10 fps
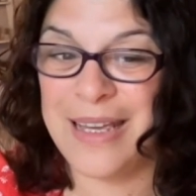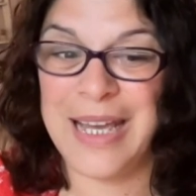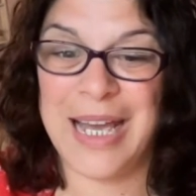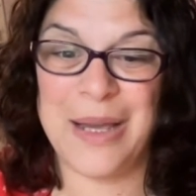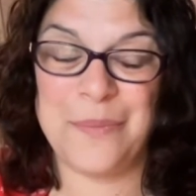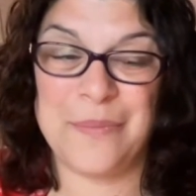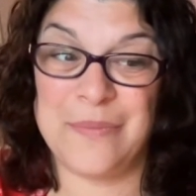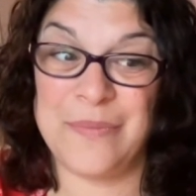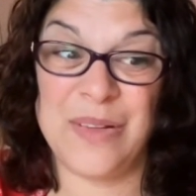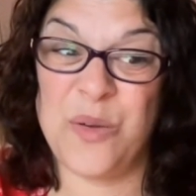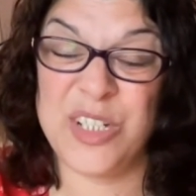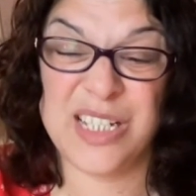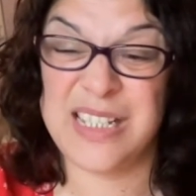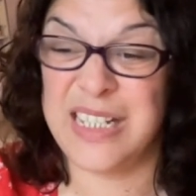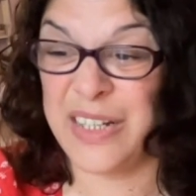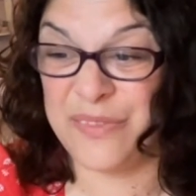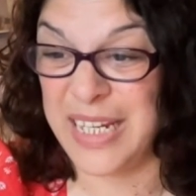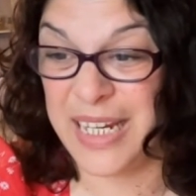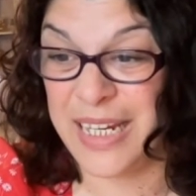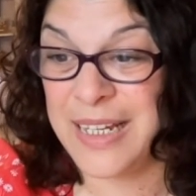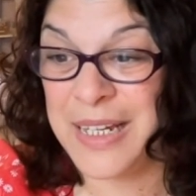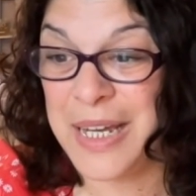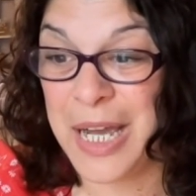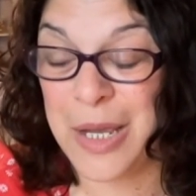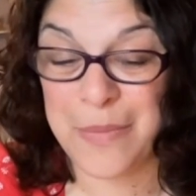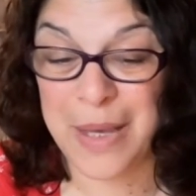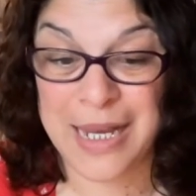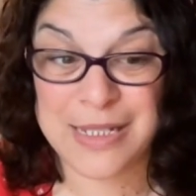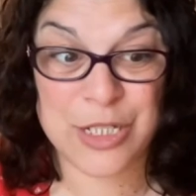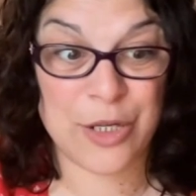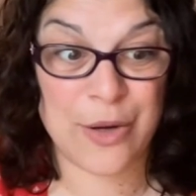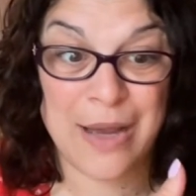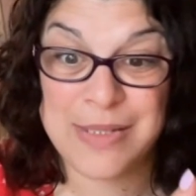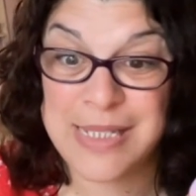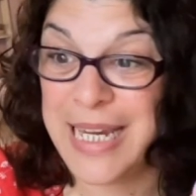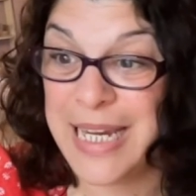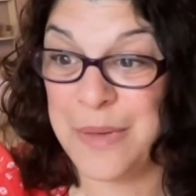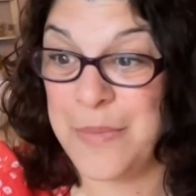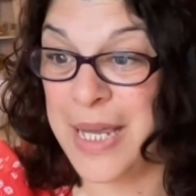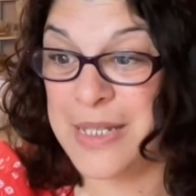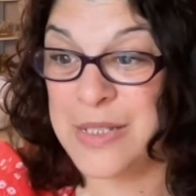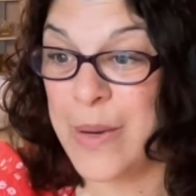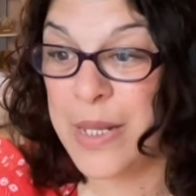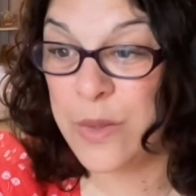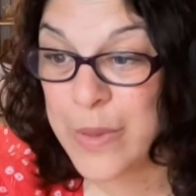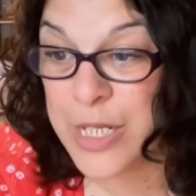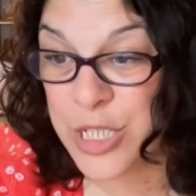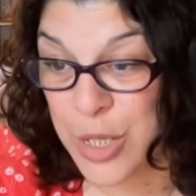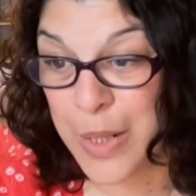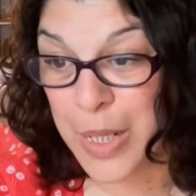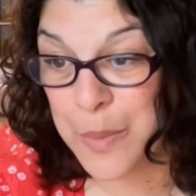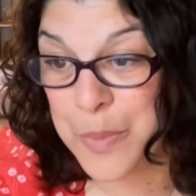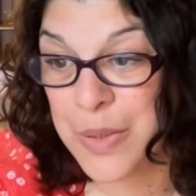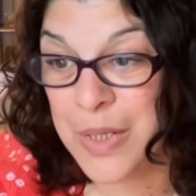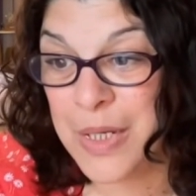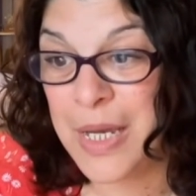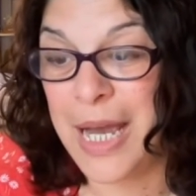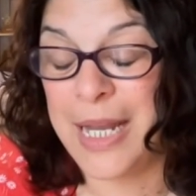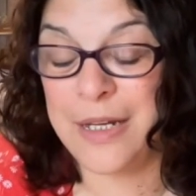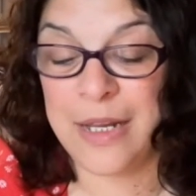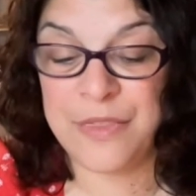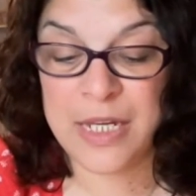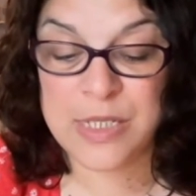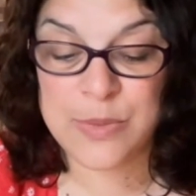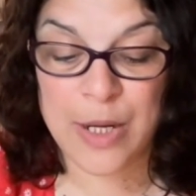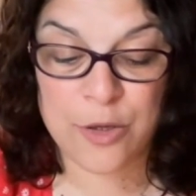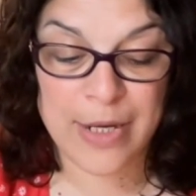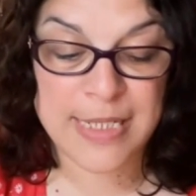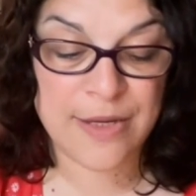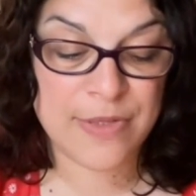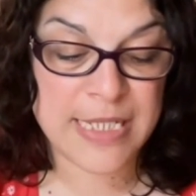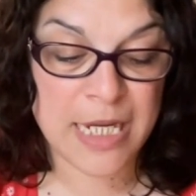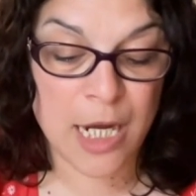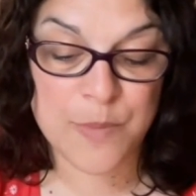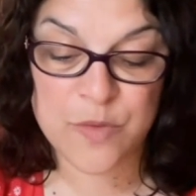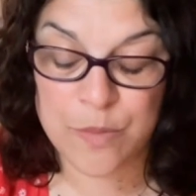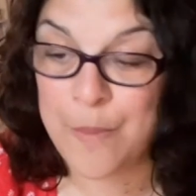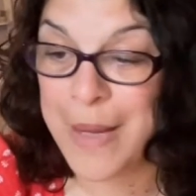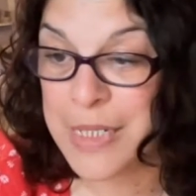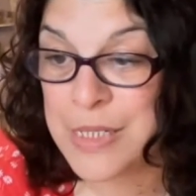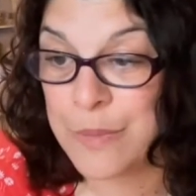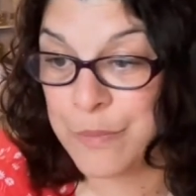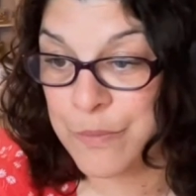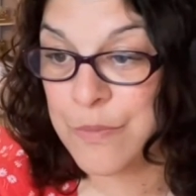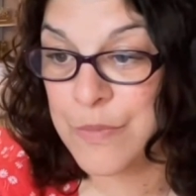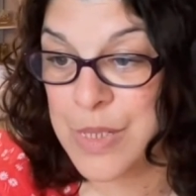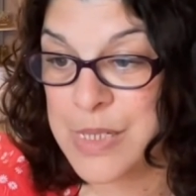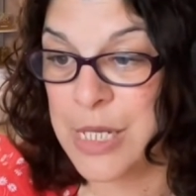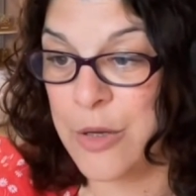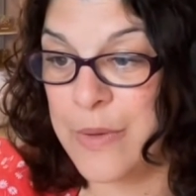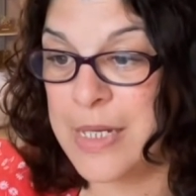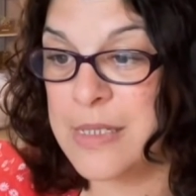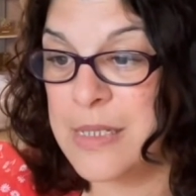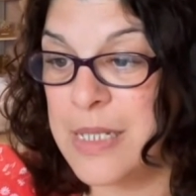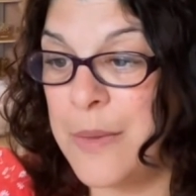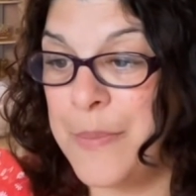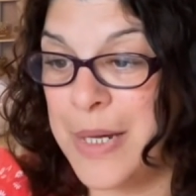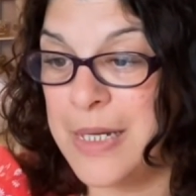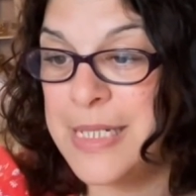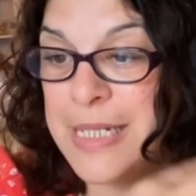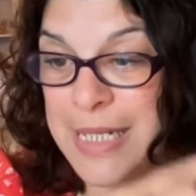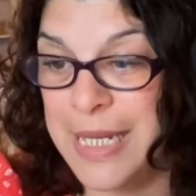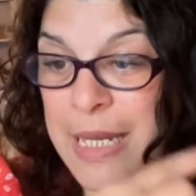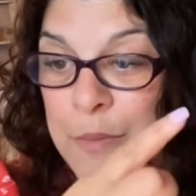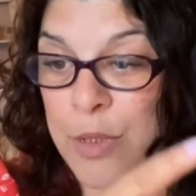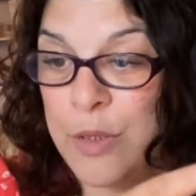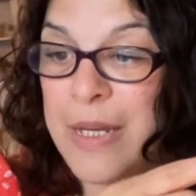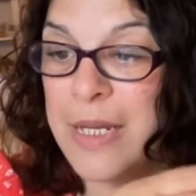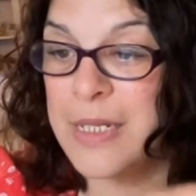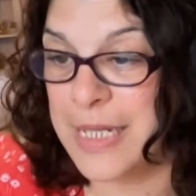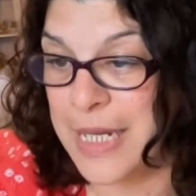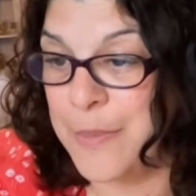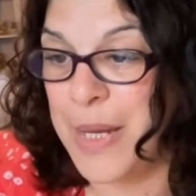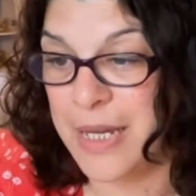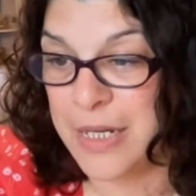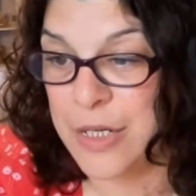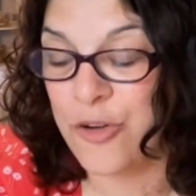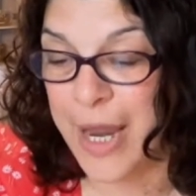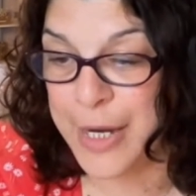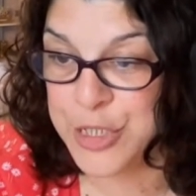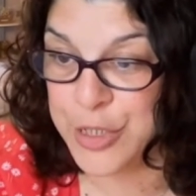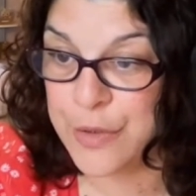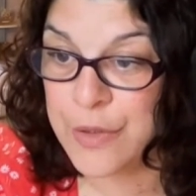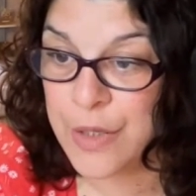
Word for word: who are just lovely, and, you know, our team and the way that we show up. And I think as well, creativity comes from momentum. So it's the ability to keep moving and to keep gaining traction.